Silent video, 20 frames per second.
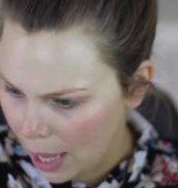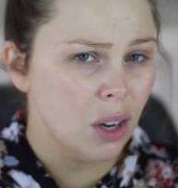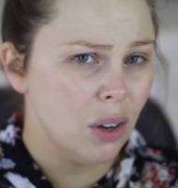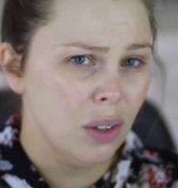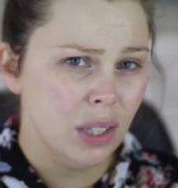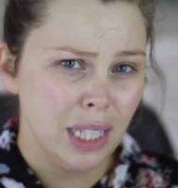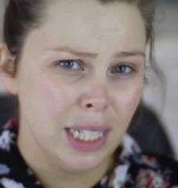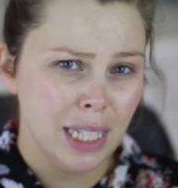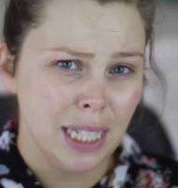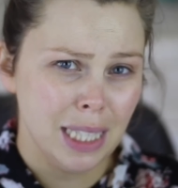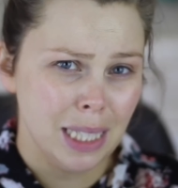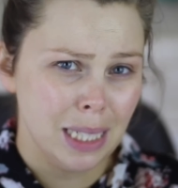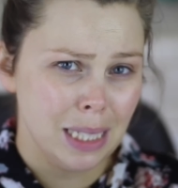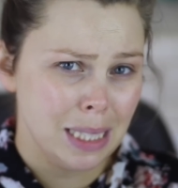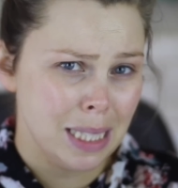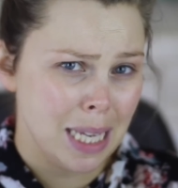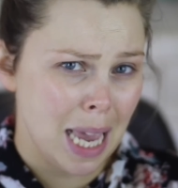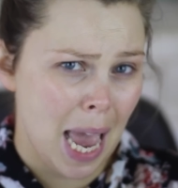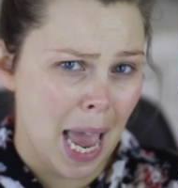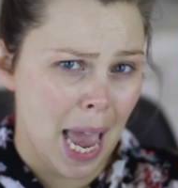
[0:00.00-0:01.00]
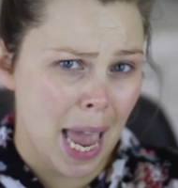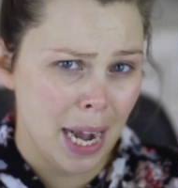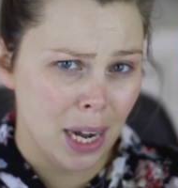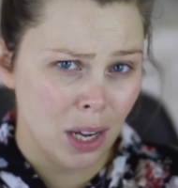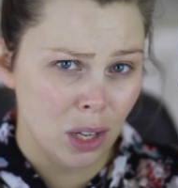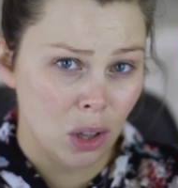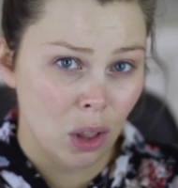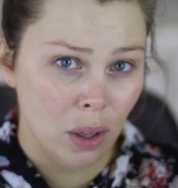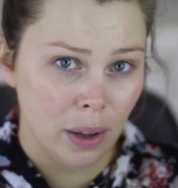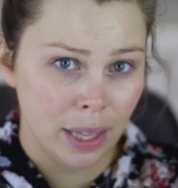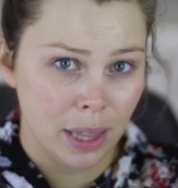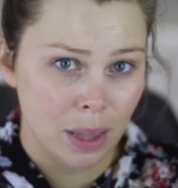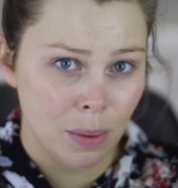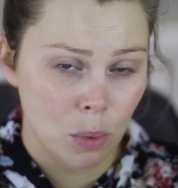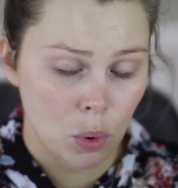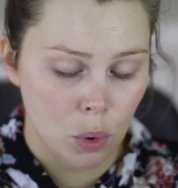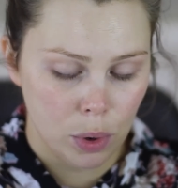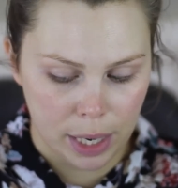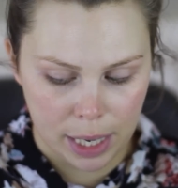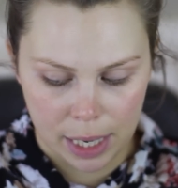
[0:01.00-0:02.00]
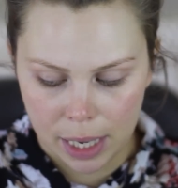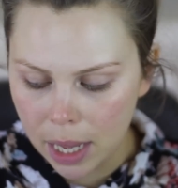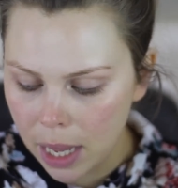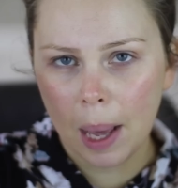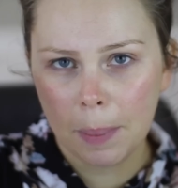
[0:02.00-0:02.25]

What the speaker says: Currently nearly 10 o'clock in the morning.